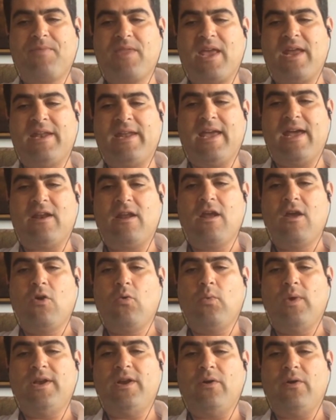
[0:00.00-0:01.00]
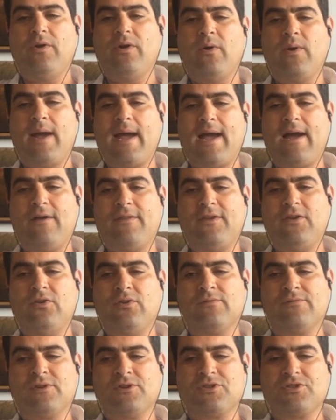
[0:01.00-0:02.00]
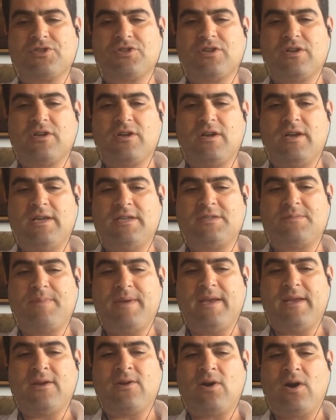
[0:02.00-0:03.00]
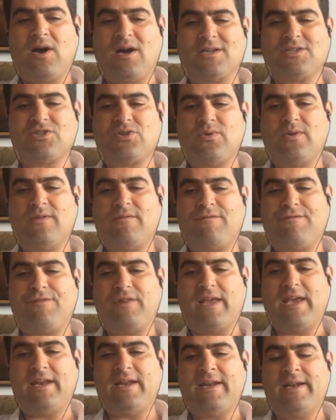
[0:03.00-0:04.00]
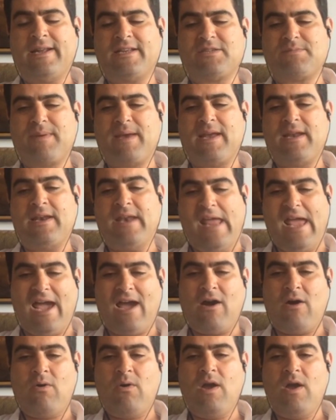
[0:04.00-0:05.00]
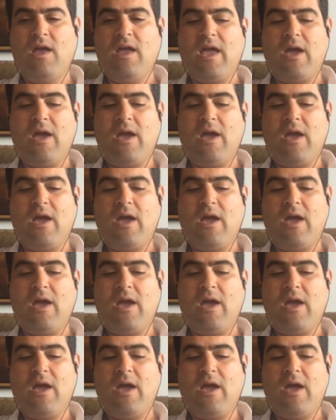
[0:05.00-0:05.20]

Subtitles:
and yet we don't know how the universe is being caused to inflate and expand now,